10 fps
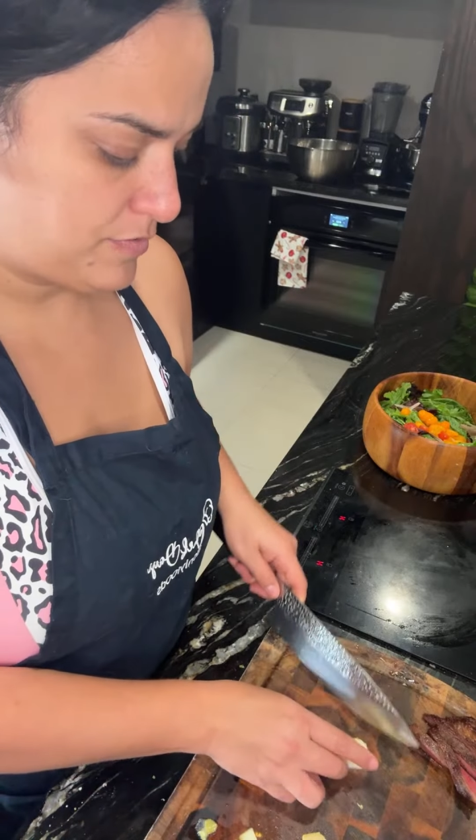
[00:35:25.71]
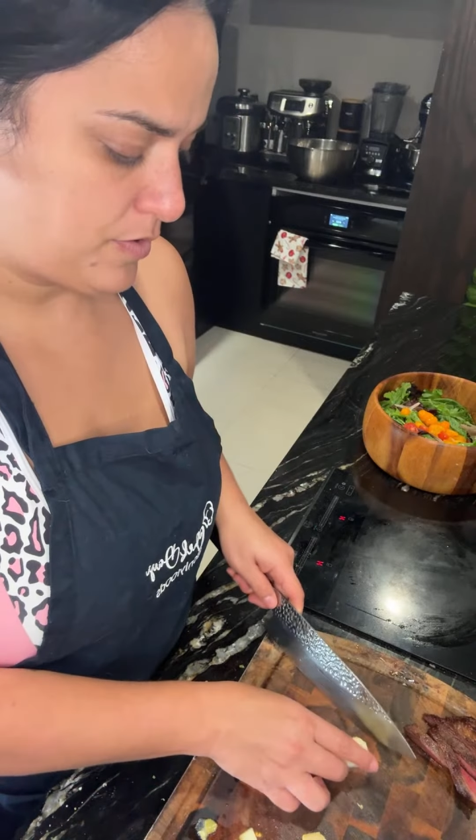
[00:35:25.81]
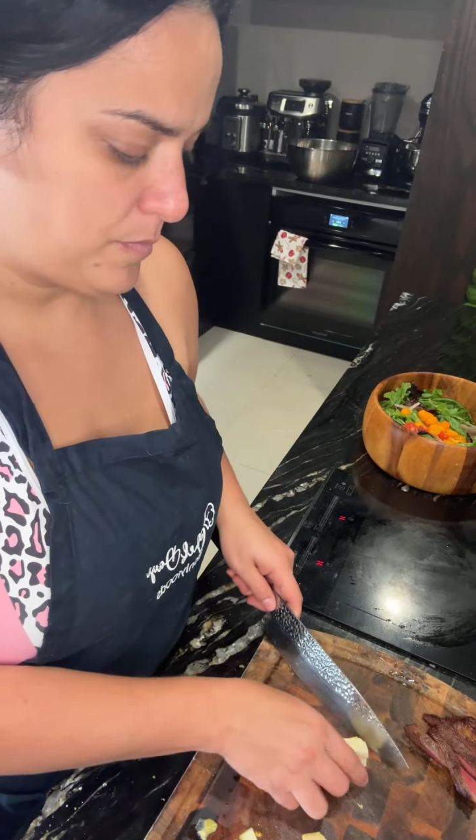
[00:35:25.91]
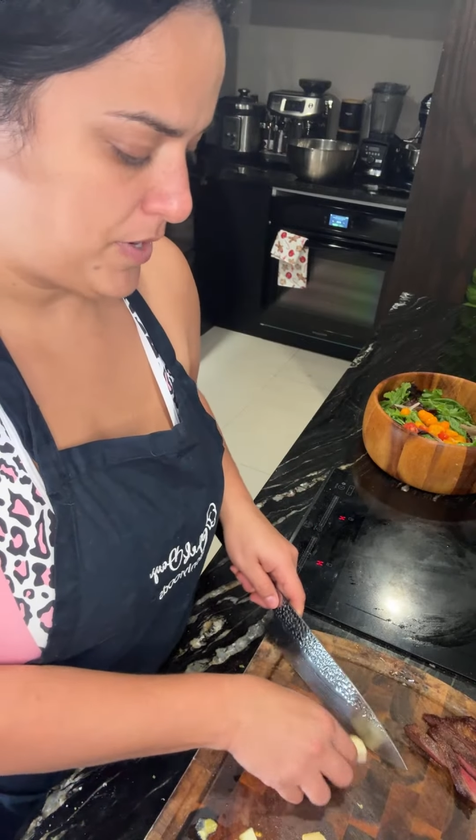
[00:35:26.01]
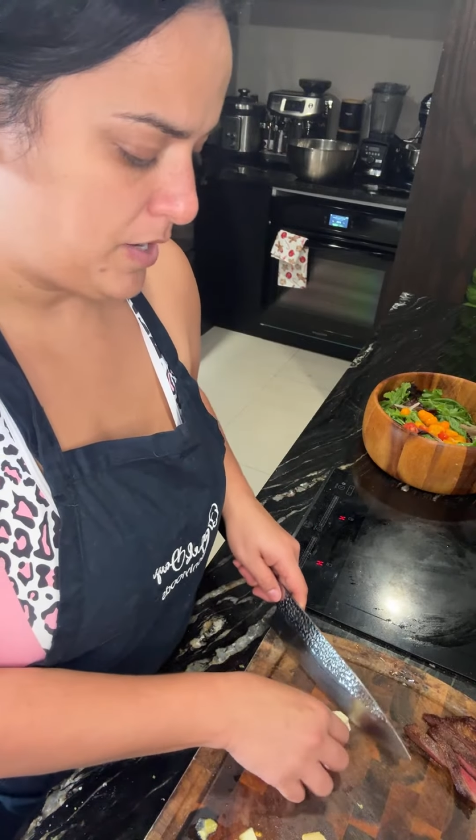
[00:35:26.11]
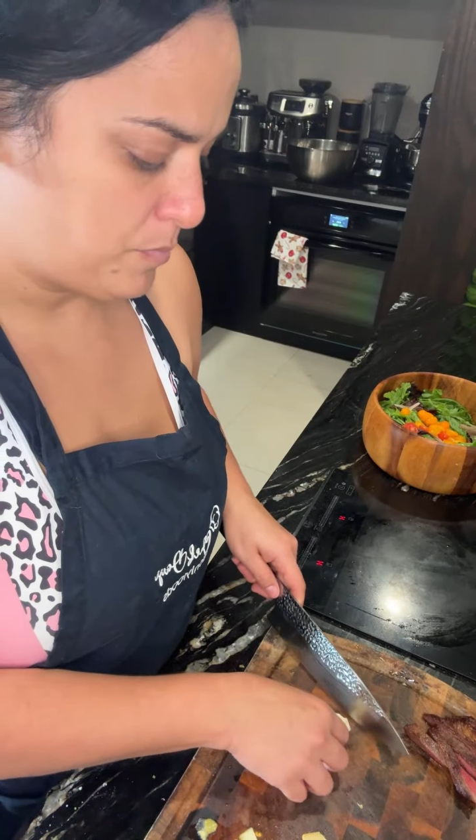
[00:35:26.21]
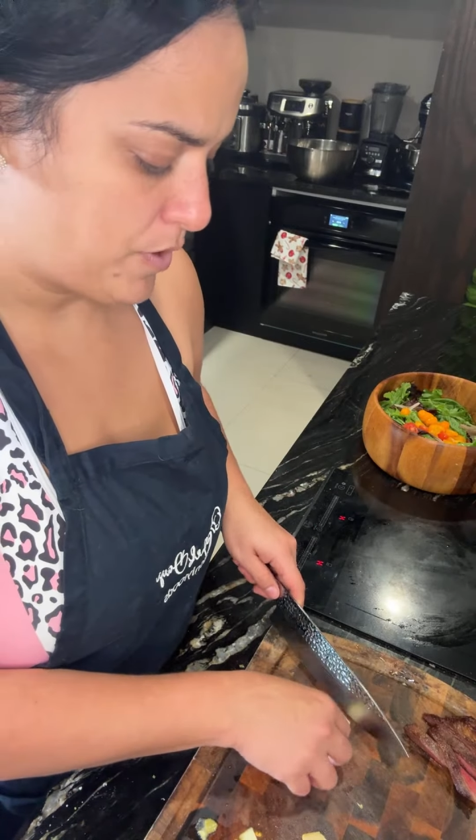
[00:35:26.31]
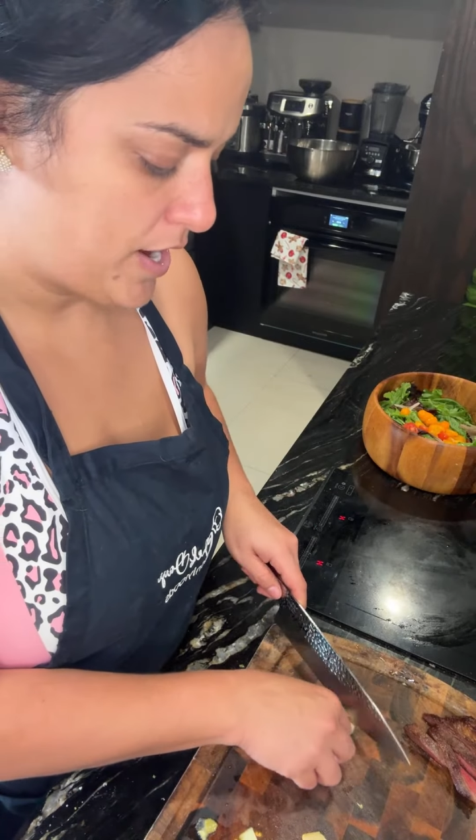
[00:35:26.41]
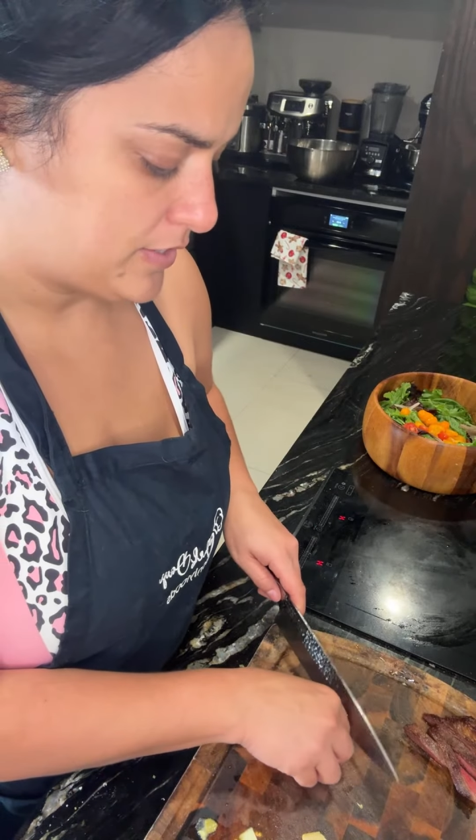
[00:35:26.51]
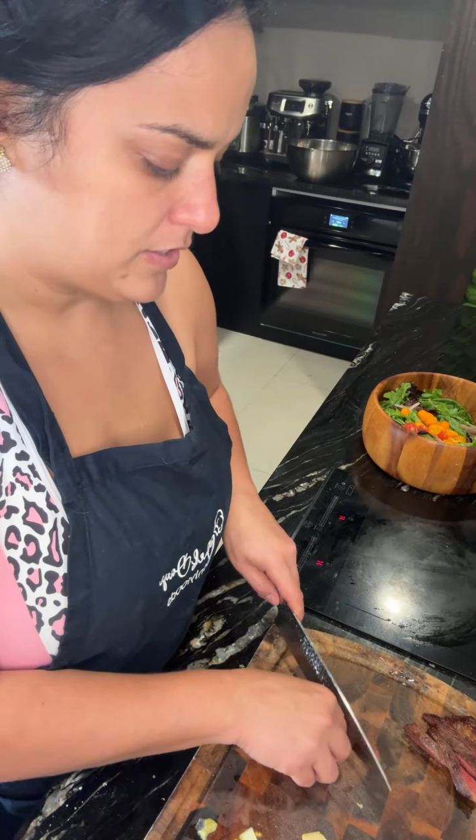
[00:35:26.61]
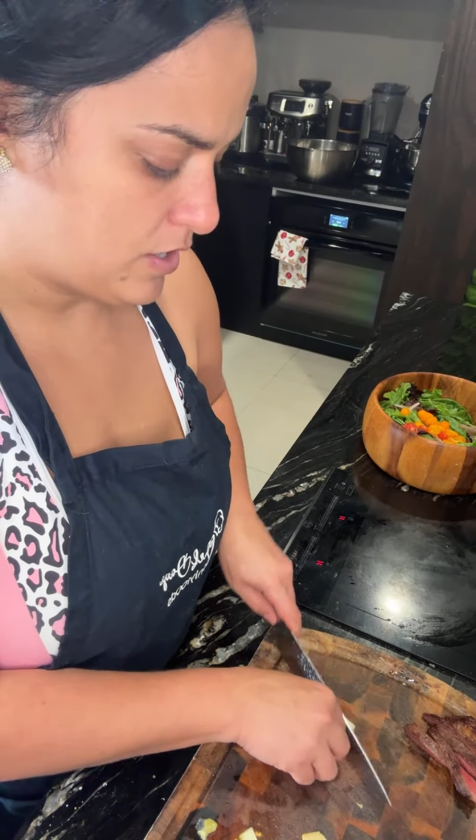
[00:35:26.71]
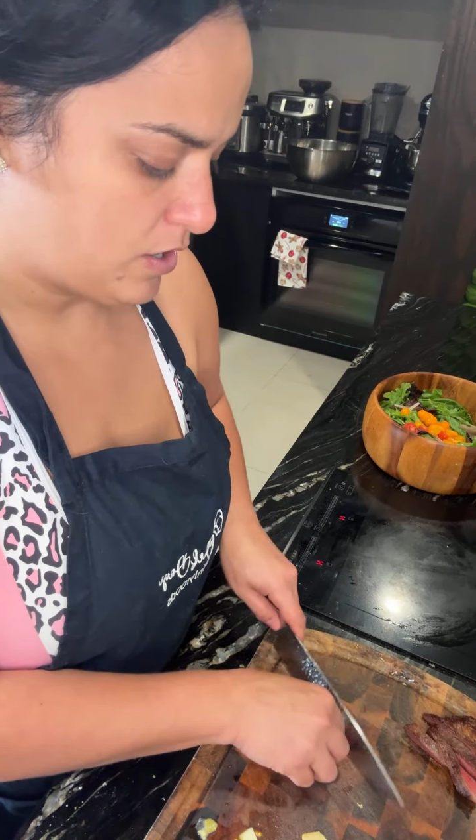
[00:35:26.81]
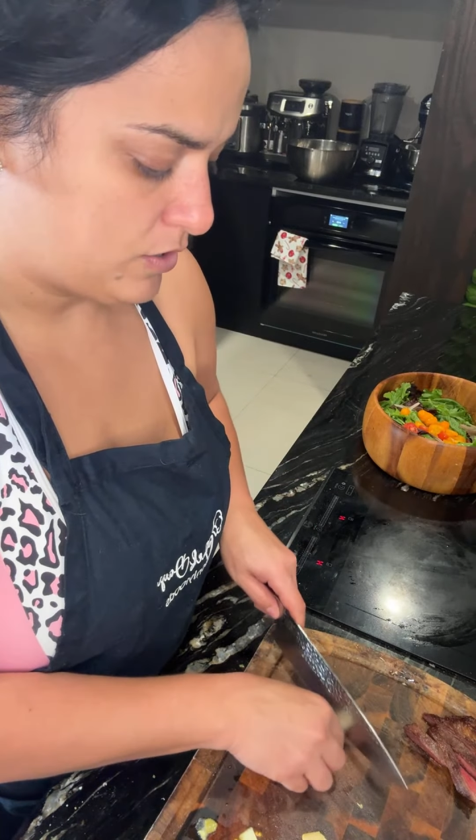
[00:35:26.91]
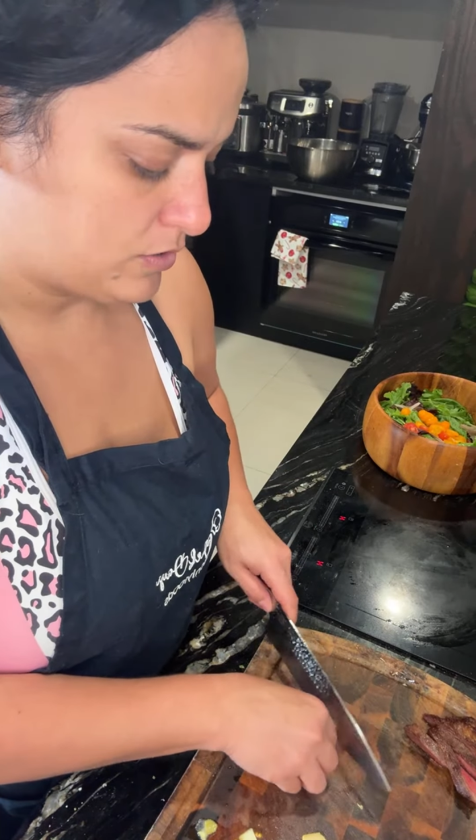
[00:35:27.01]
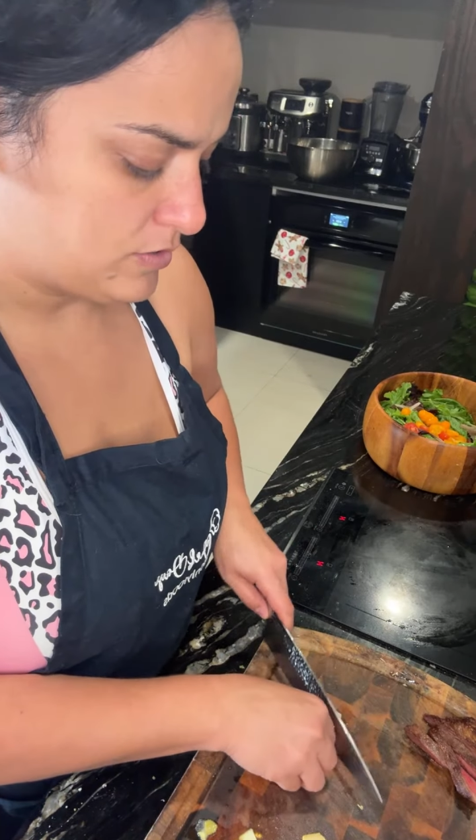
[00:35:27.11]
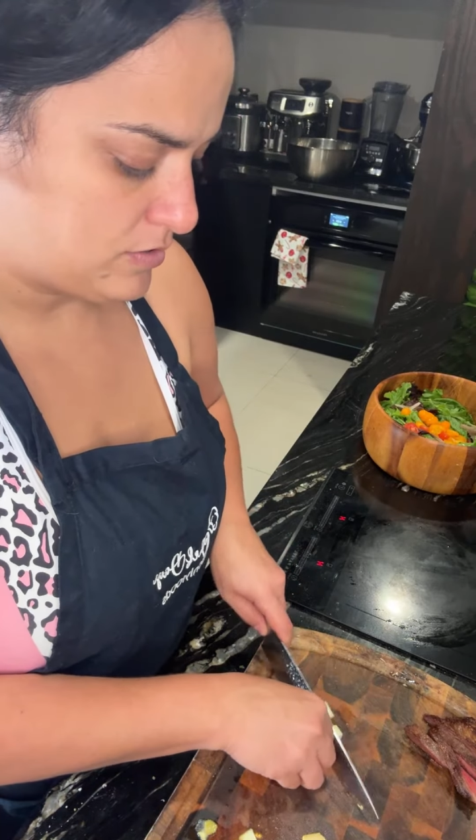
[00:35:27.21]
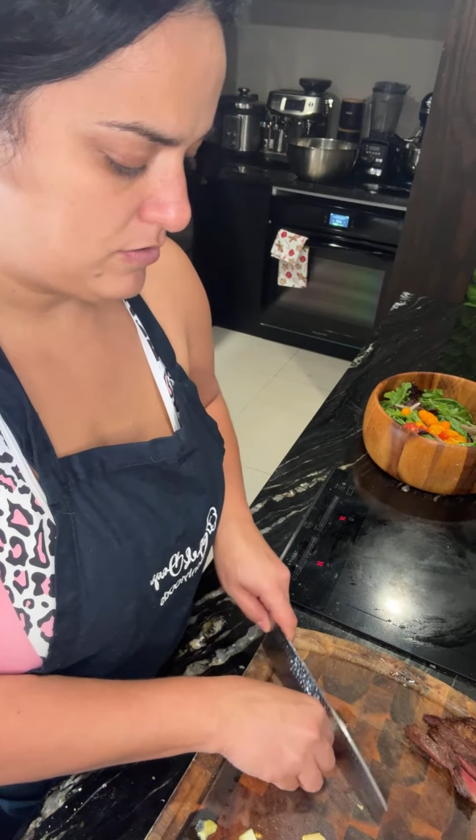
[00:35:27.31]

from a brand called